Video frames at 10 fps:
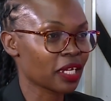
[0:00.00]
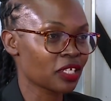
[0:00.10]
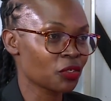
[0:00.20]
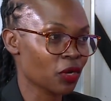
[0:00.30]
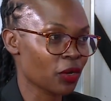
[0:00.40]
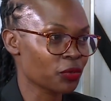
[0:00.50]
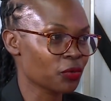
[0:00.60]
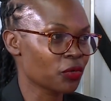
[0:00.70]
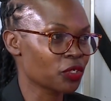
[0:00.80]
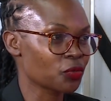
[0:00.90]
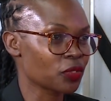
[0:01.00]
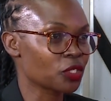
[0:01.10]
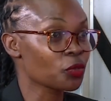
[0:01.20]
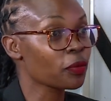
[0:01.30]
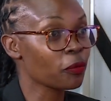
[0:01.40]
I didn't know how to go into
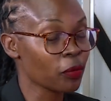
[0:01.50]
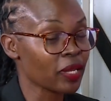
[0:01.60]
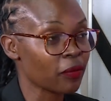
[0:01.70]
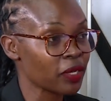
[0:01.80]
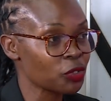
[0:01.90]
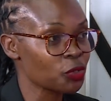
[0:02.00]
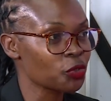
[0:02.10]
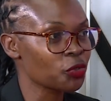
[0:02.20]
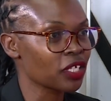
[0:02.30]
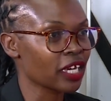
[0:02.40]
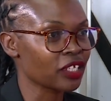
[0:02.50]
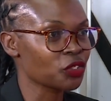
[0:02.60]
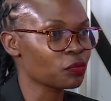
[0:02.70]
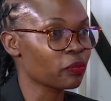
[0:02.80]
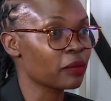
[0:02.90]
it. So when I went to uni, I
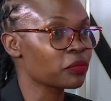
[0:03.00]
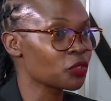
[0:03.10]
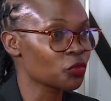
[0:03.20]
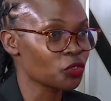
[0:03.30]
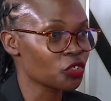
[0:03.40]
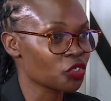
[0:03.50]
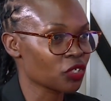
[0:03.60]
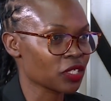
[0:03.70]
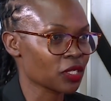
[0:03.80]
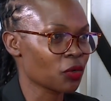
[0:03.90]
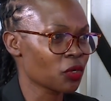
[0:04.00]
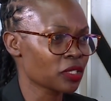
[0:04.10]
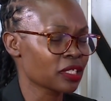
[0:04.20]
just bumped into nutrition as a course.